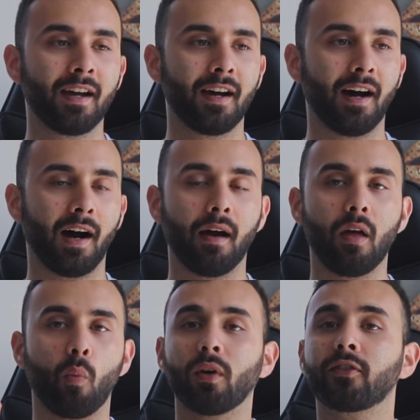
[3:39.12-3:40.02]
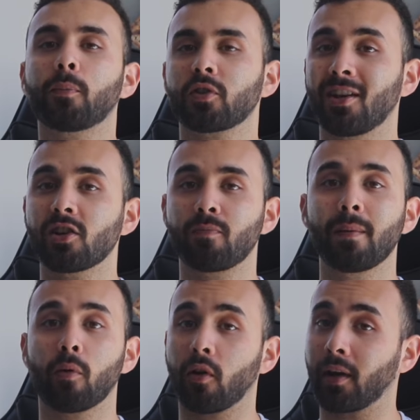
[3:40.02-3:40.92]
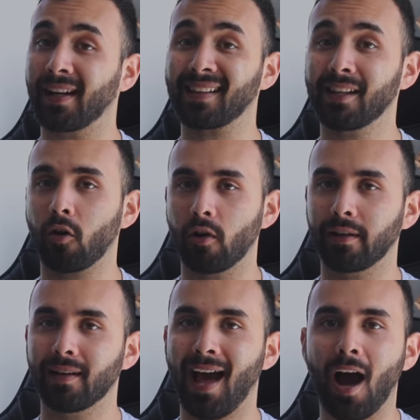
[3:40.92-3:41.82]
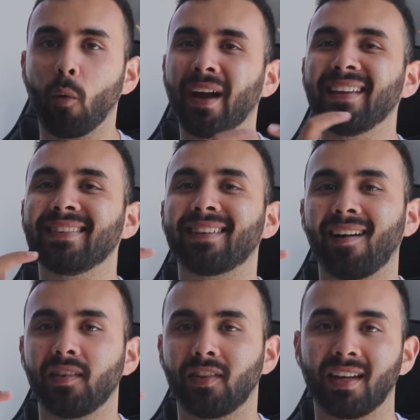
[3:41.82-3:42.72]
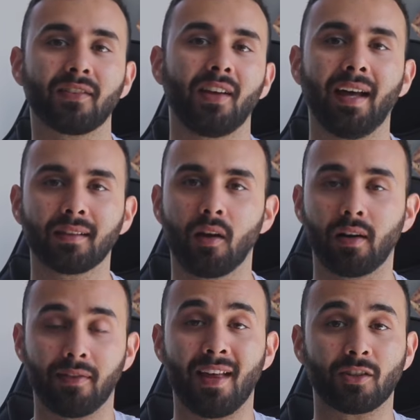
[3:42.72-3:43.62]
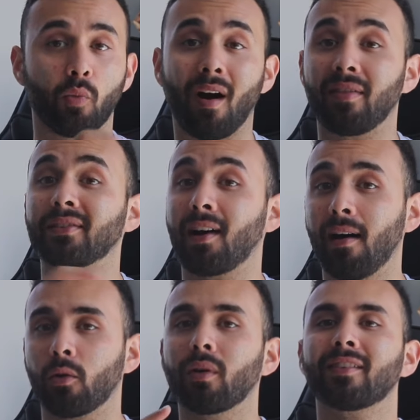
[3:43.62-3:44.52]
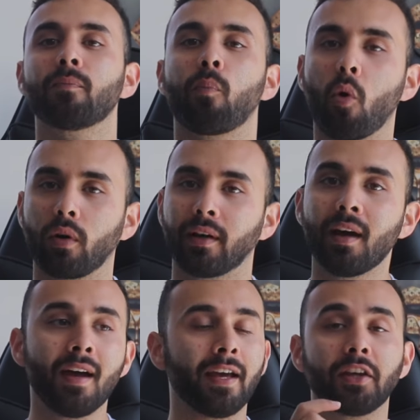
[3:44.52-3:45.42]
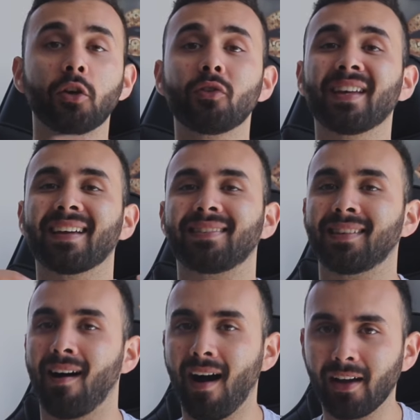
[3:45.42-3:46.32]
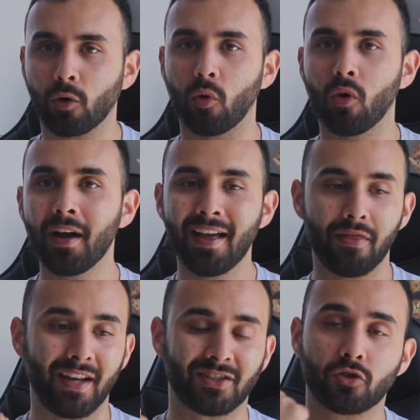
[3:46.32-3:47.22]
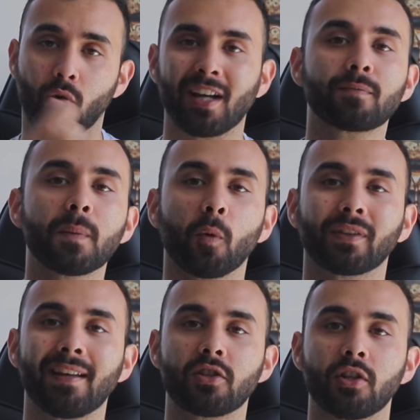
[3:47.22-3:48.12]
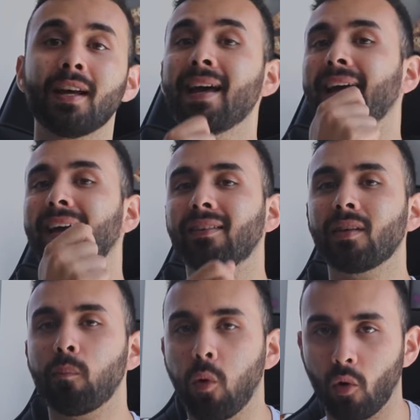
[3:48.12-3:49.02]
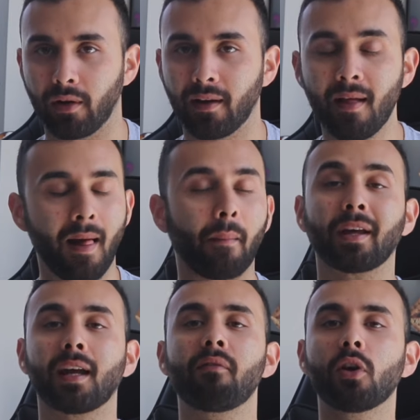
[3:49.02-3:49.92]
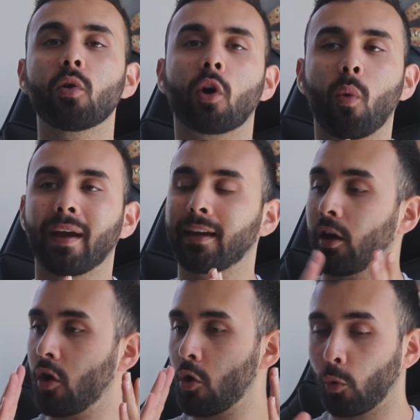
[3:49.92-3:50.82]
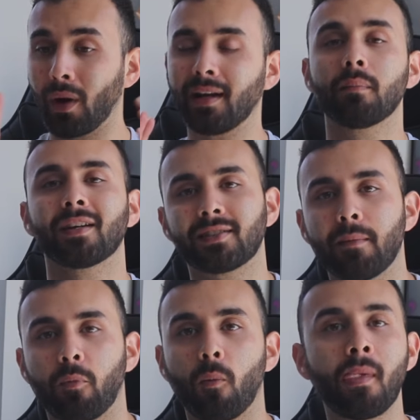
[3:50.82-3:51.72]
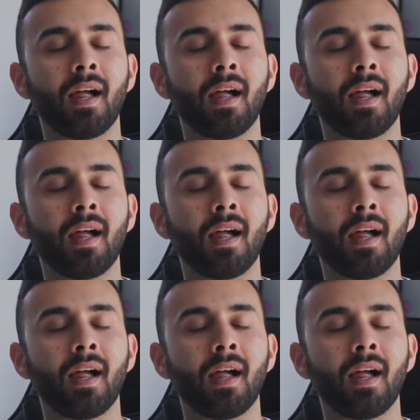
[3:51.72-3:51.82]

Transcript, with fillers: Uh, what's the percentage of people that are going to click on it? How enticing is the headline? That's why the title is important. Using a title that strikes people's attention is important. I'm going to give you a quick random example.